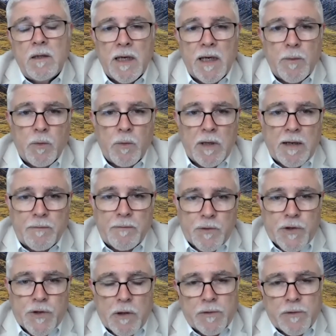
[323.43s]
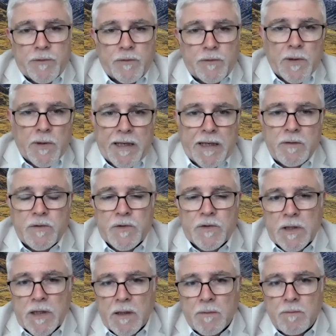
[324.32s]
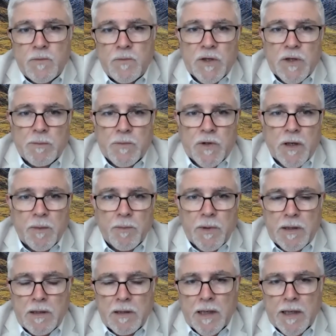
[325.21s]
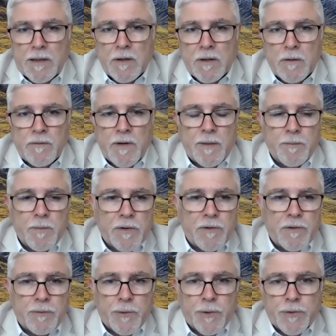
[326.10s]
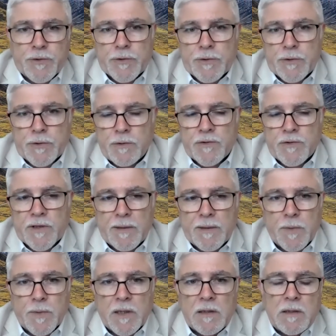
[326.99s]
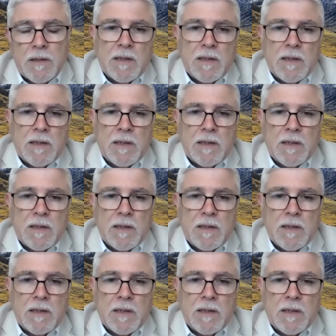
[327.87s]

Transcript: and we'll have results from that sometime in late November through to December.